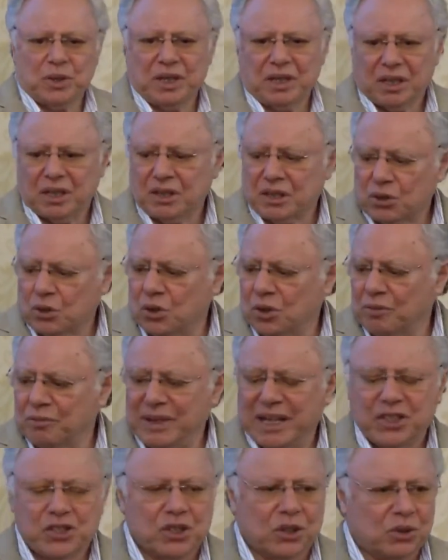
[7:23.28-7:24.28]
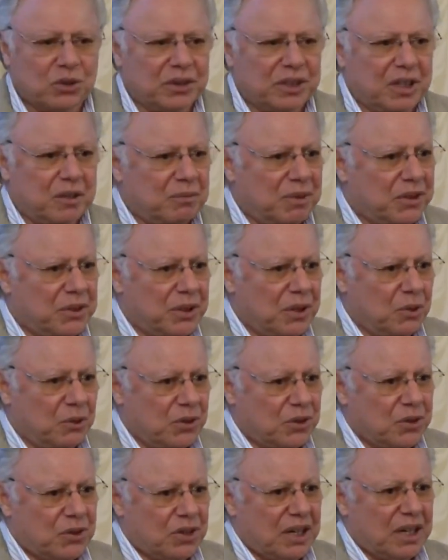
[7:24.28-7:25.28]
we call magic today, but they
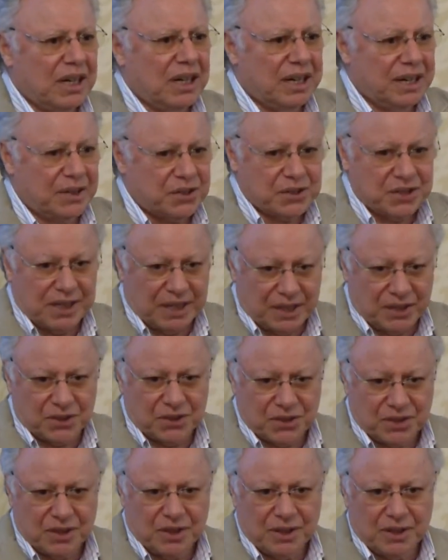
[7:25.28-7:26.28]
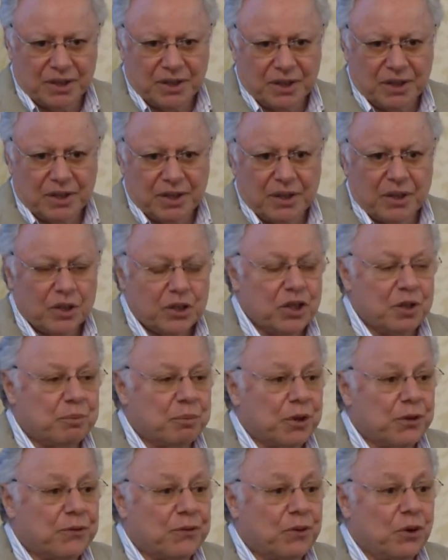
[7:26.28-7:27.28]
were a higher science. They
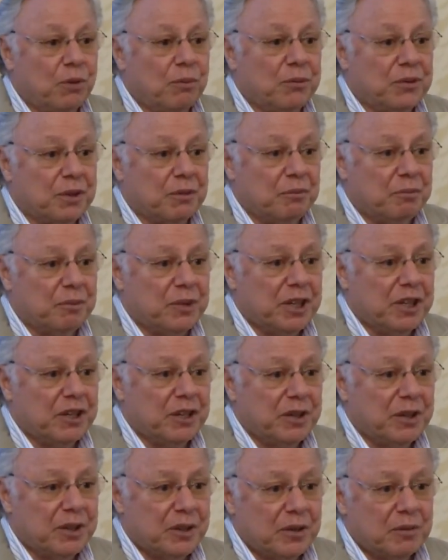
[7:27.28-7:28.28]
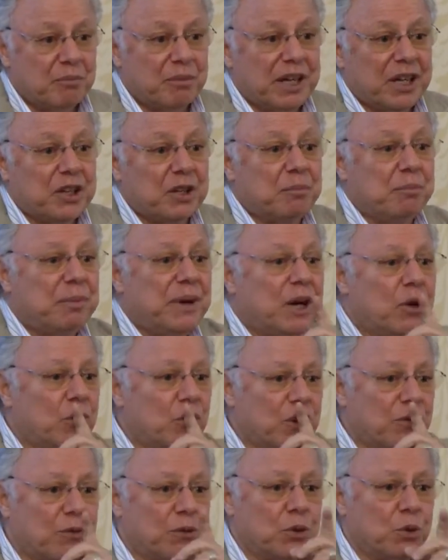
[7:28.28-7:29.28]
performed them by the
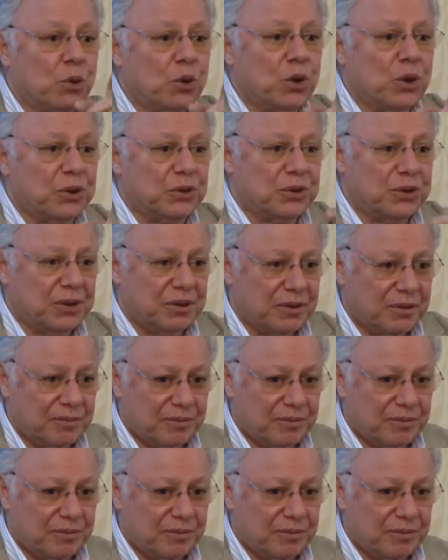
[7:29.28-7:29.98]
power of the word.